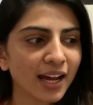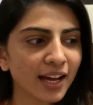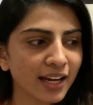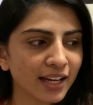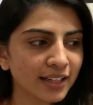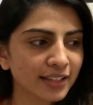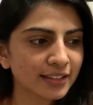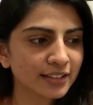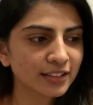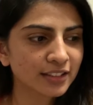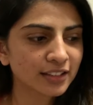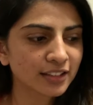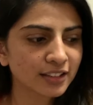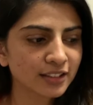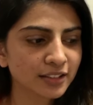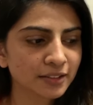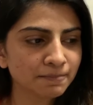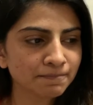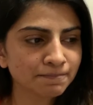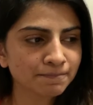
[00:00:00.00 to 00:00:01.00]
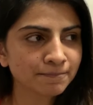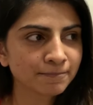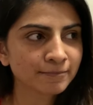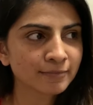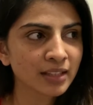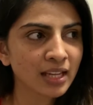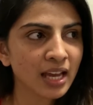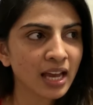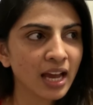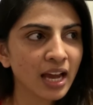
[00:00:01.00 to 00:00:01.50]
and um,
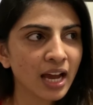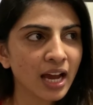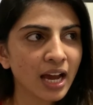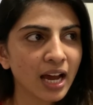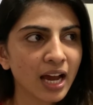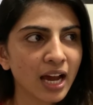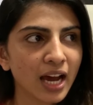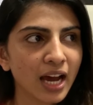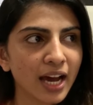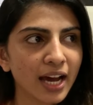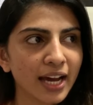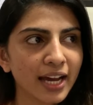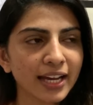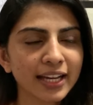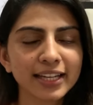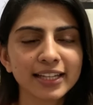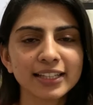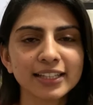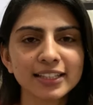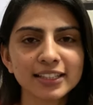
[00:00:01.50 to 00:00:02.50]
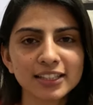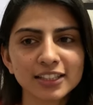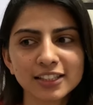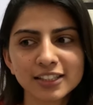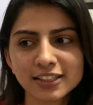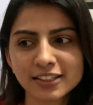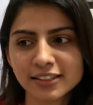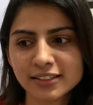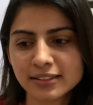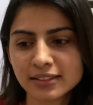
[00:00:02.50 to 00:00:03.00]
I
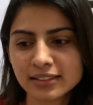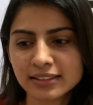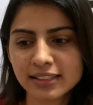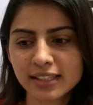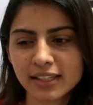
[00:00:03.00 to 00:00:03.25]
uh,